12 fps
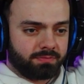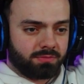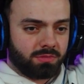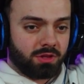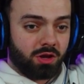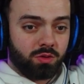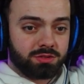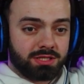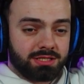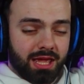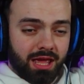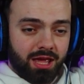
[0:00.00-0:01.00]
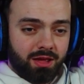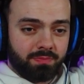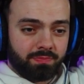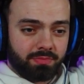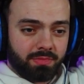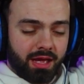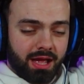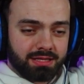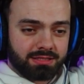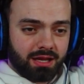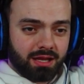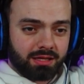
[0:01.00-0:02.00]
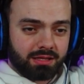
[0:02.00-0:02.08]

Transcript: For oh, instance, is this him? He thinks As the like, crime